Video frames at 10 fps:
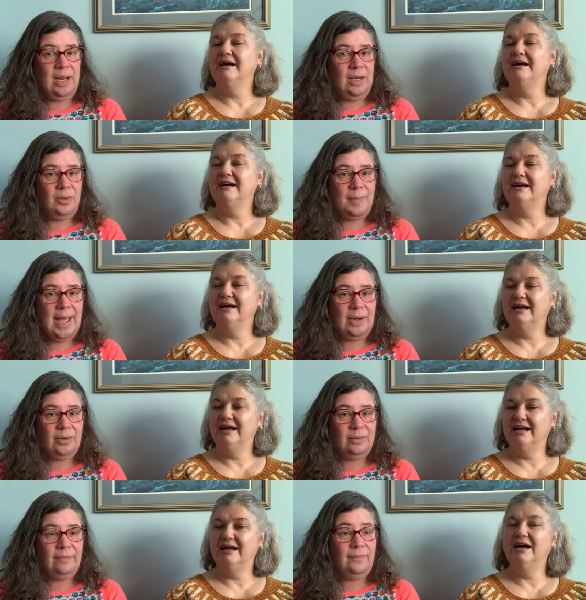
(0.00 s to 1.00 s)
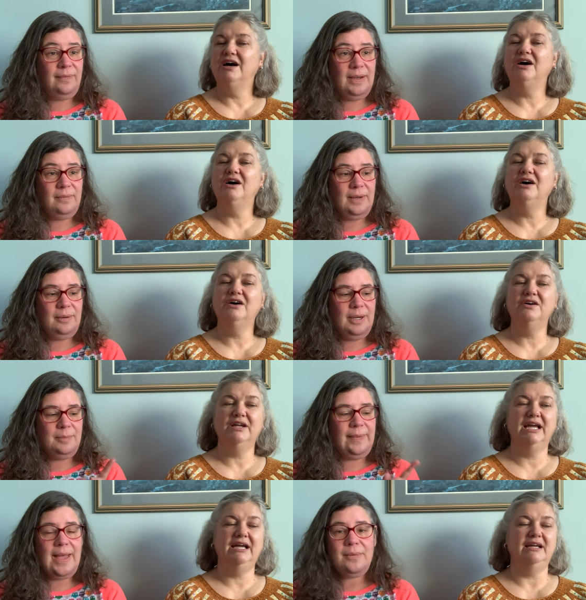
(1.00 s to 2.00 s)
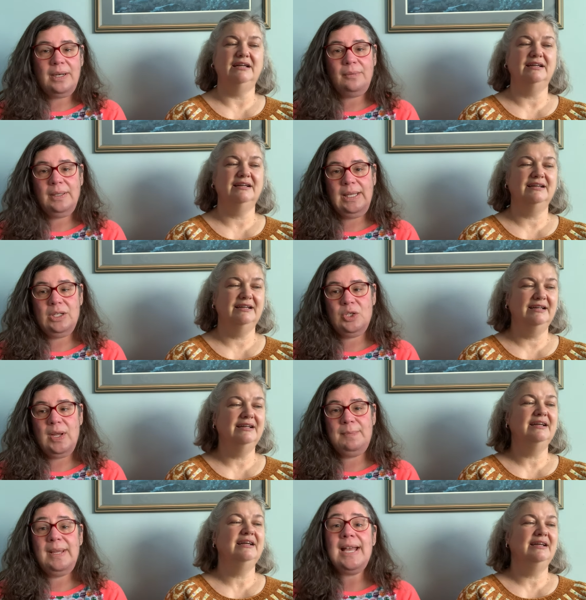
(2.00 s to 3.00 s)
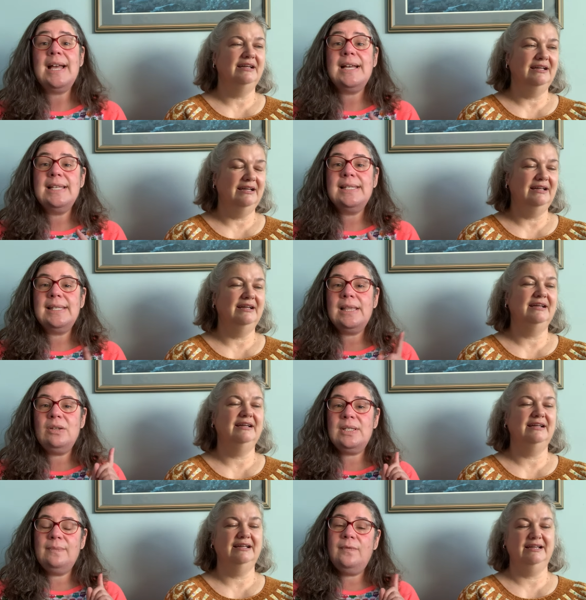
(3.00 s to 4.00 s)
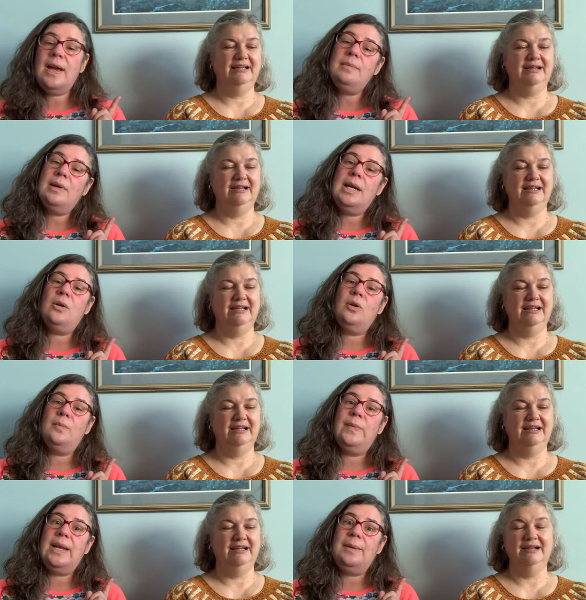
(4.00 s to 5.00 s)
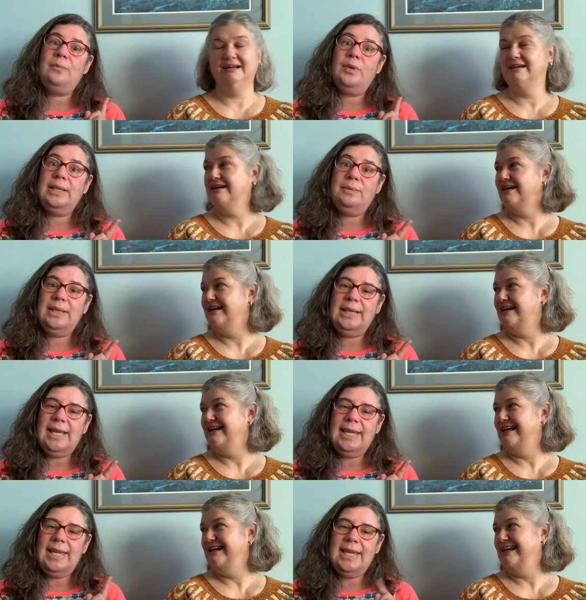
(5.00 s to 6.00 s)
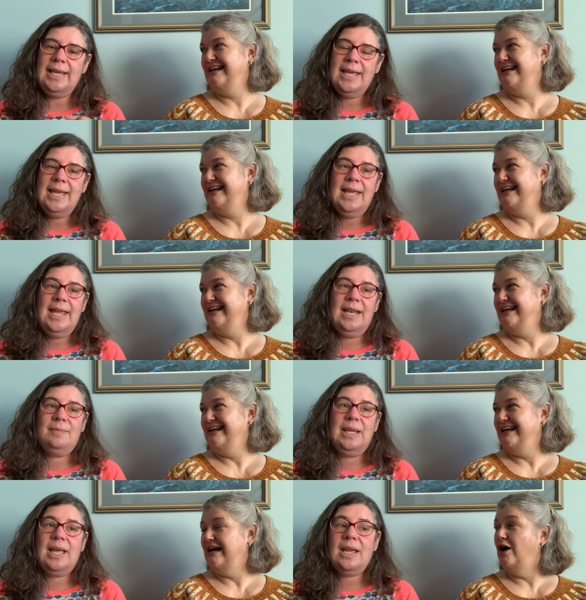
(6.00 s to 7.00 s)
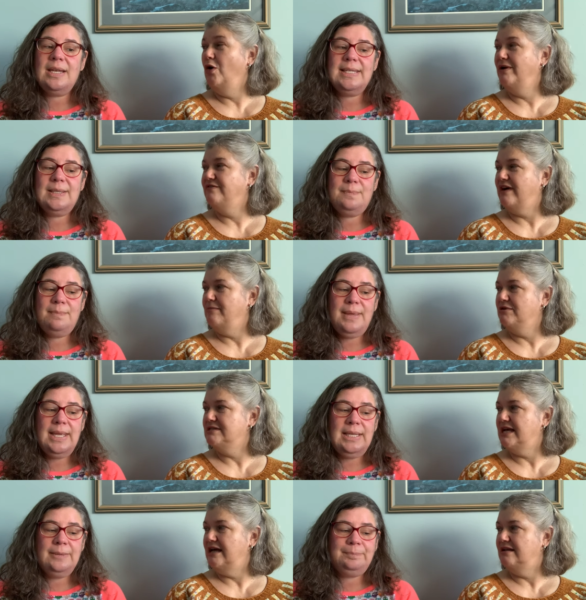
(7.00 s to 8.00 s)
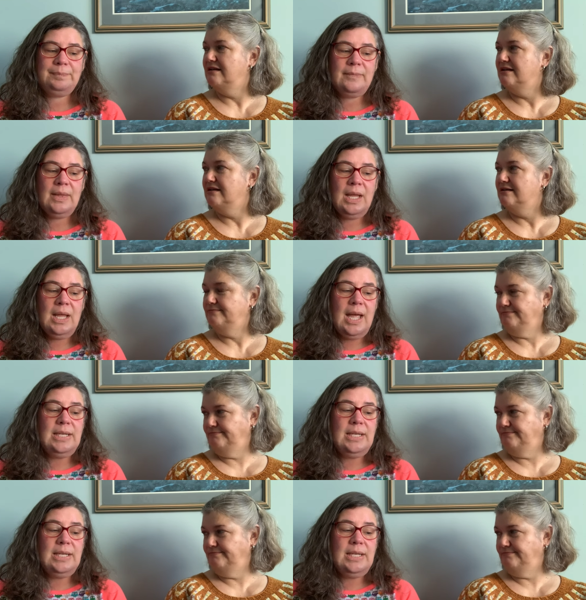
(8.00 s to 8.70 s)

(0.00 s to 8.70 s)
Speaker 1: another pattern. Oh, very, very rare. Okay. But that oh, one I really enjoyed because there's some fiber at home that I'm really, really liking. And I'm like, I oh, gotta oh, spin. I